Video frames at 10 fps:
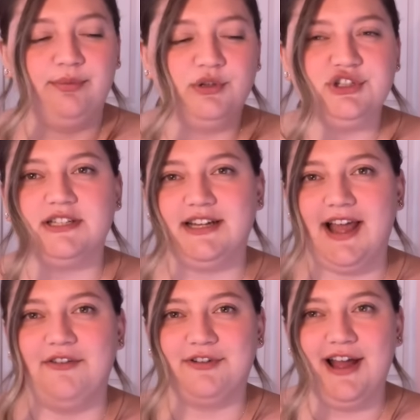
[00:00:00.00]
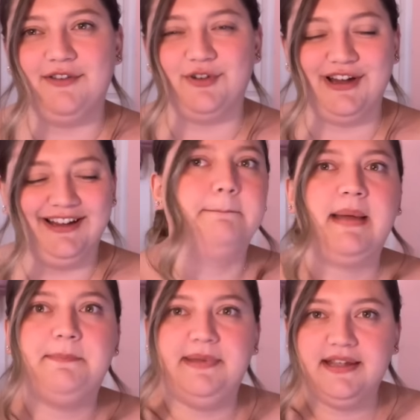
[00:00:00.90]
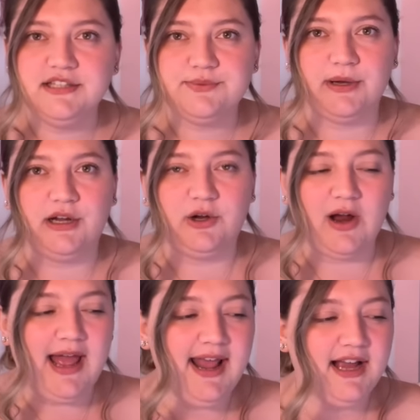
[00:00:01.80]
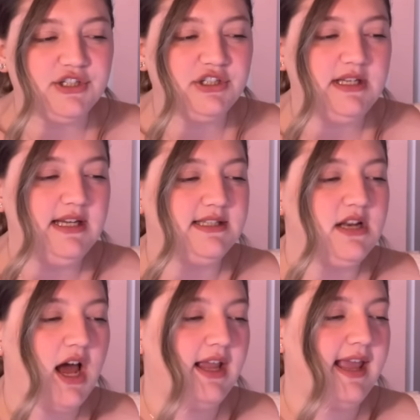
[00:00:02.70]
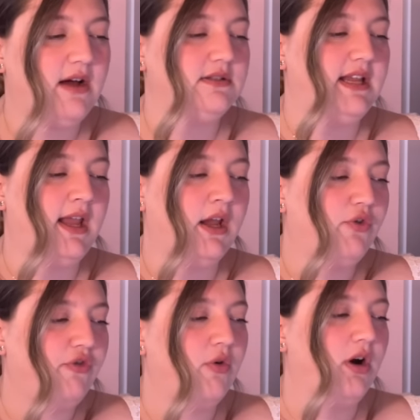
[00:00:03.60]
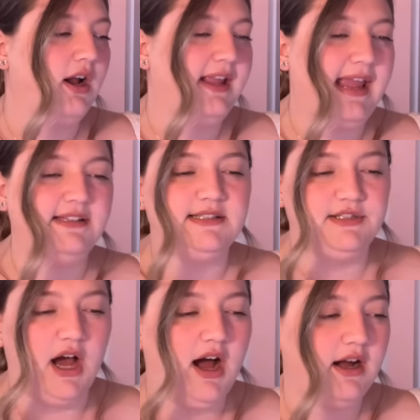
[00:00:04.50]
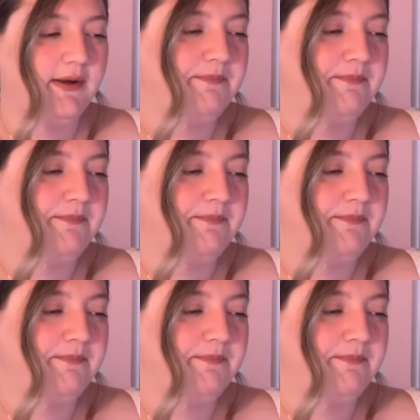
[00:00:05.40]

We'll just account for Henry. My biggest regret actually is not accounting for Kate's dog.